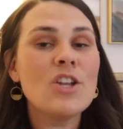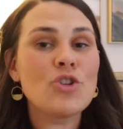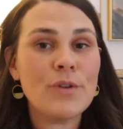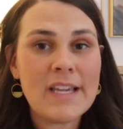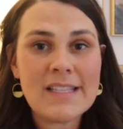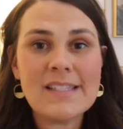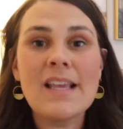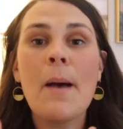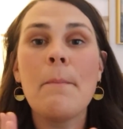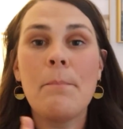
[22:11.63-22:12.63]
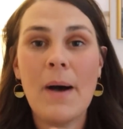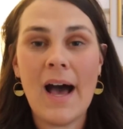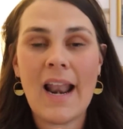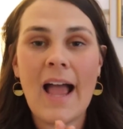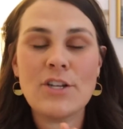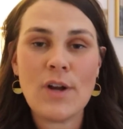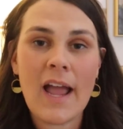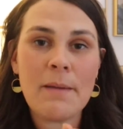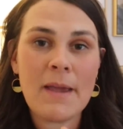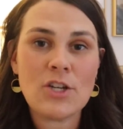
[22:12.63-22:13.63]
treats, but I
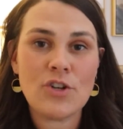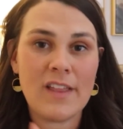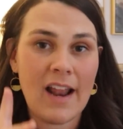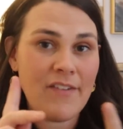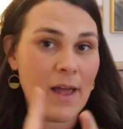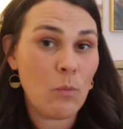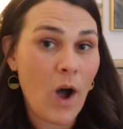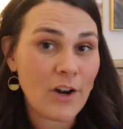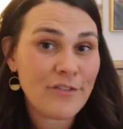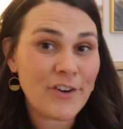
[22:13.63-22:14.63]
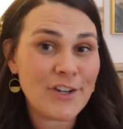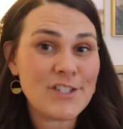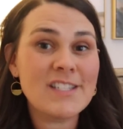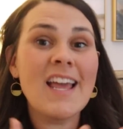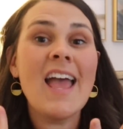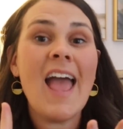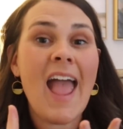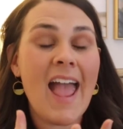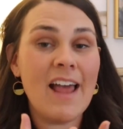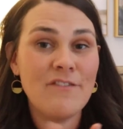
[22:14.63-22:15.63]
try and make sure that I've had water first
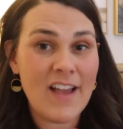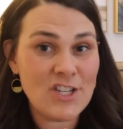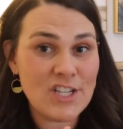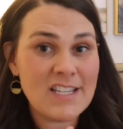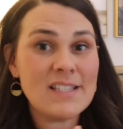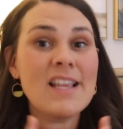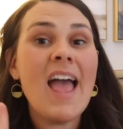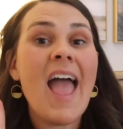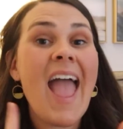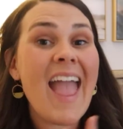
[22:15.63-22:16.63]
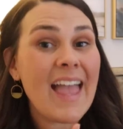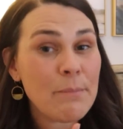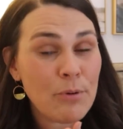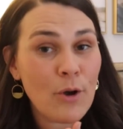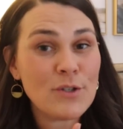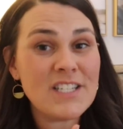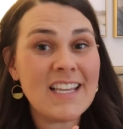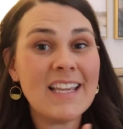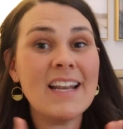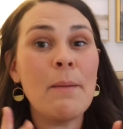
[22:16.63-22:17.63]
and veggies and
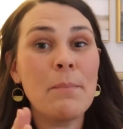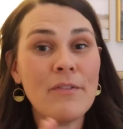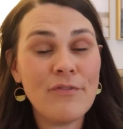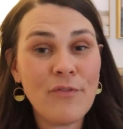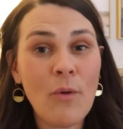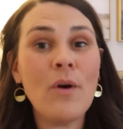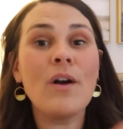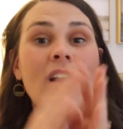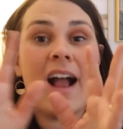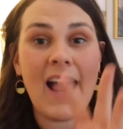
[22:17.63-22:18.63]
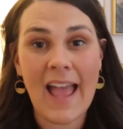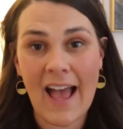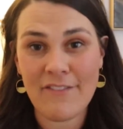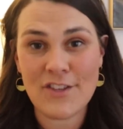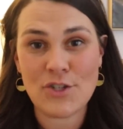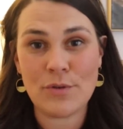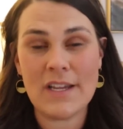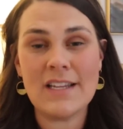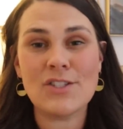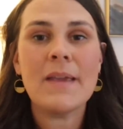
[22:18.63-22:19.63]
protein before I have the
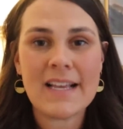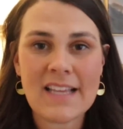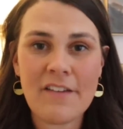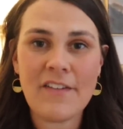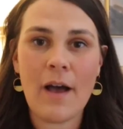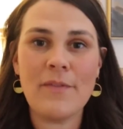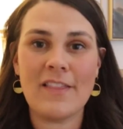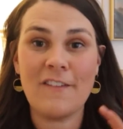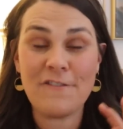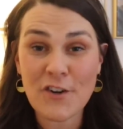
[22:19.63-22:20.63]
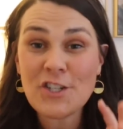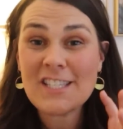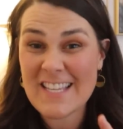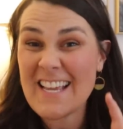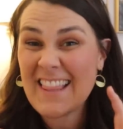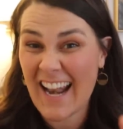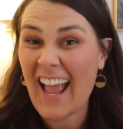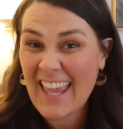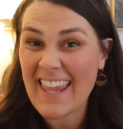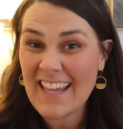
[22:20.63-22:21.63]
treat, because I found that the first thing that
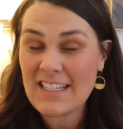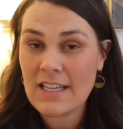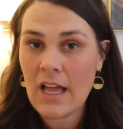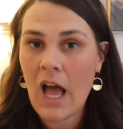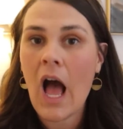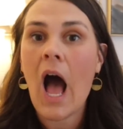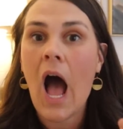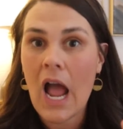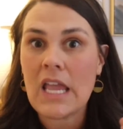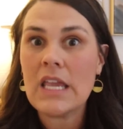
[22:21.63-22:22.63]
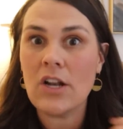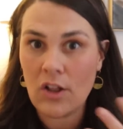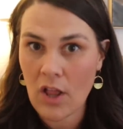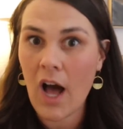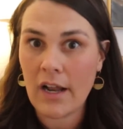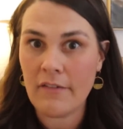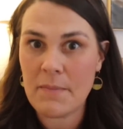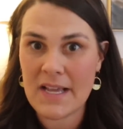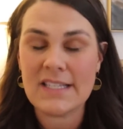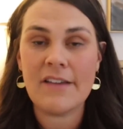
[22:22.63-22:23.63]
I eat, I eat a lot of,
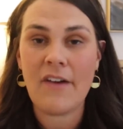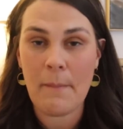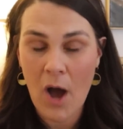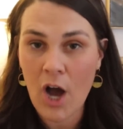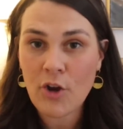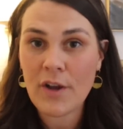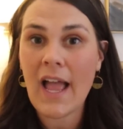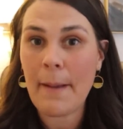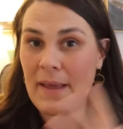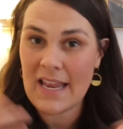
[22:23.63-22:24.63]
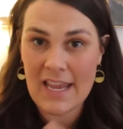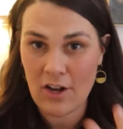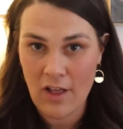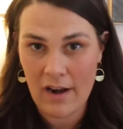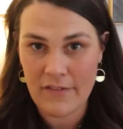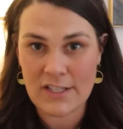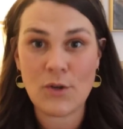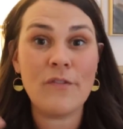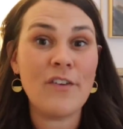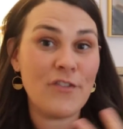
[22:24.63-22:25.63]
because if I'm hungry, I'm gonna eat a lot of it.
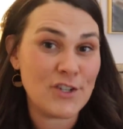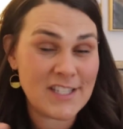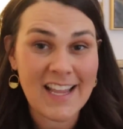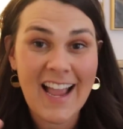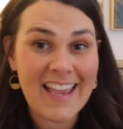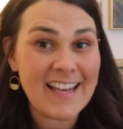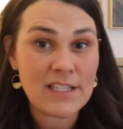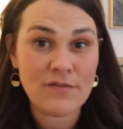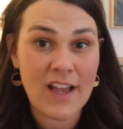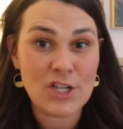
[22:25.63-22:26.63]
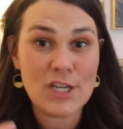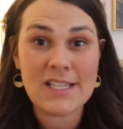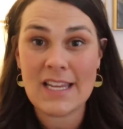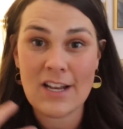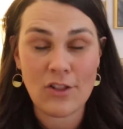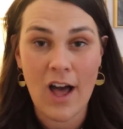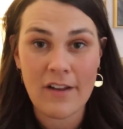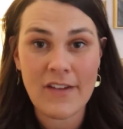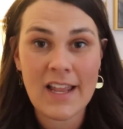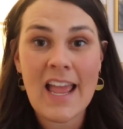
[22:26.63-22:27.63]
So if the first thing I eat is veggies and eat a
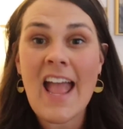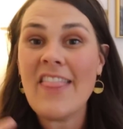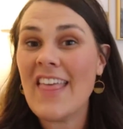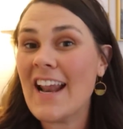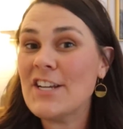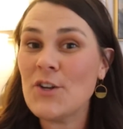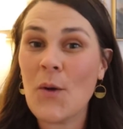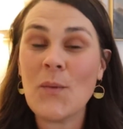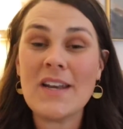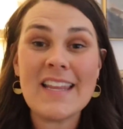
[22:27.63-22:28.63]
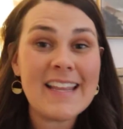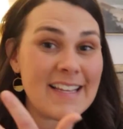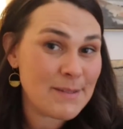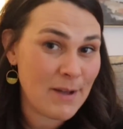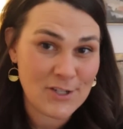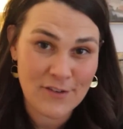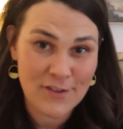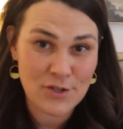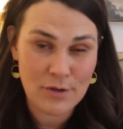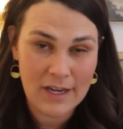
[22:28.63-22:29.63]
lot of it, then I don't need as much
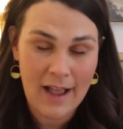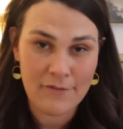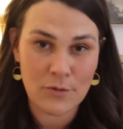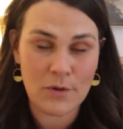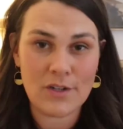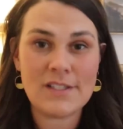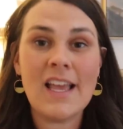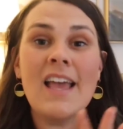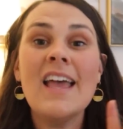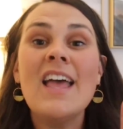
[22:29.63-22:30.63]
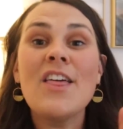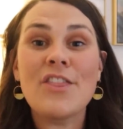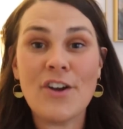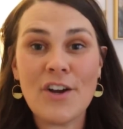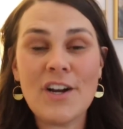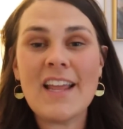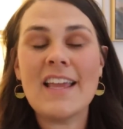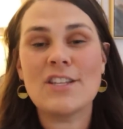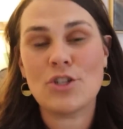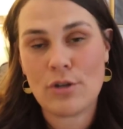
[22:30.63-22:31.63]
of the treat afterwards. Third
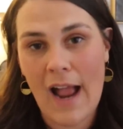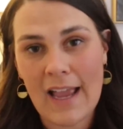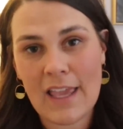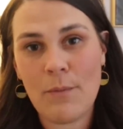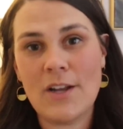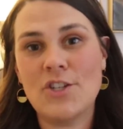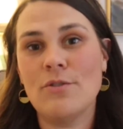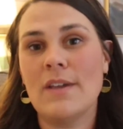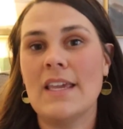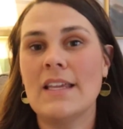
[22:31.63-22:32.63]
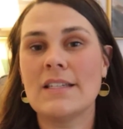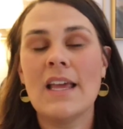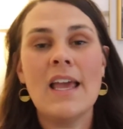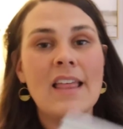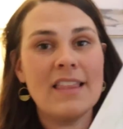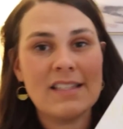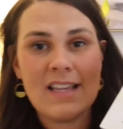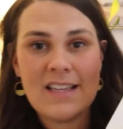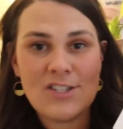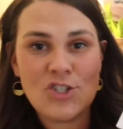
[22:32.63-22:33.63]
is tracking what you eat. This
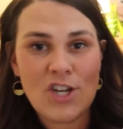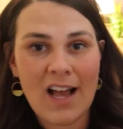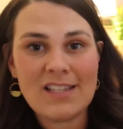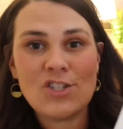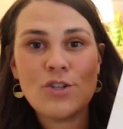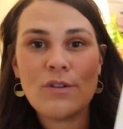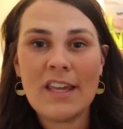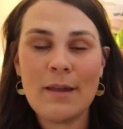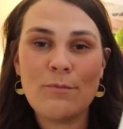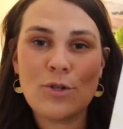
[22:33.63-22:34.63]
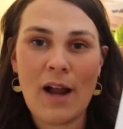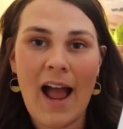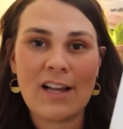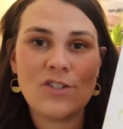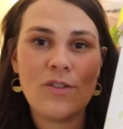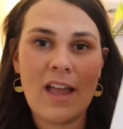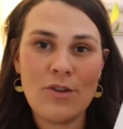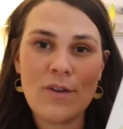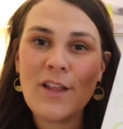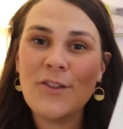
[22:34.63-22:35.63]
is just to keep track so
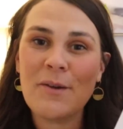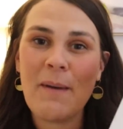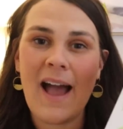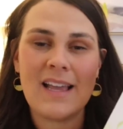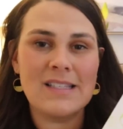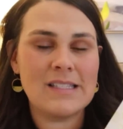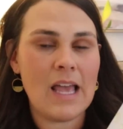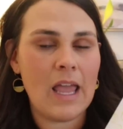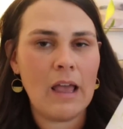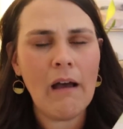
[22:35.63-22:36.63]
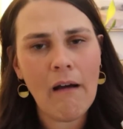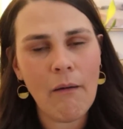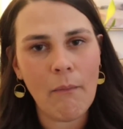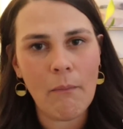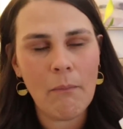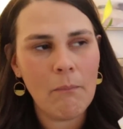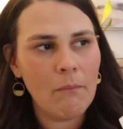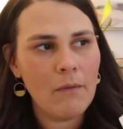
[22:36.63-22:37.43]
that you can look back and say, oh,